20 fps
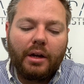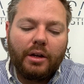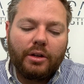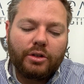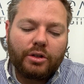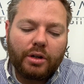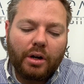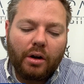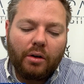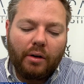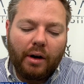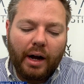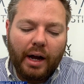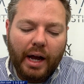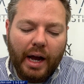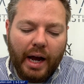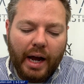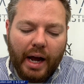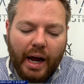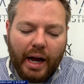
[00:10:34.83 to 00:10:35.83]
So
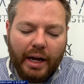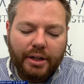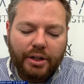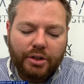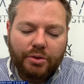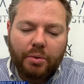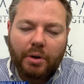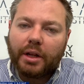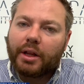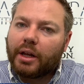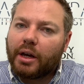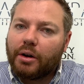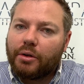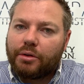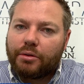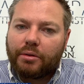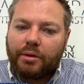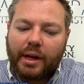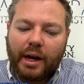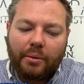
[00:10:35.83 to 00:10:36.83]
I, I just wanted to go
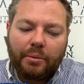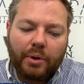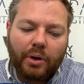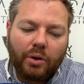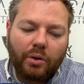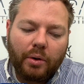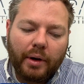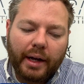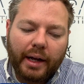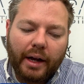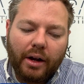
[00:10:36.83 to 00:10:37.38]
through that real quick.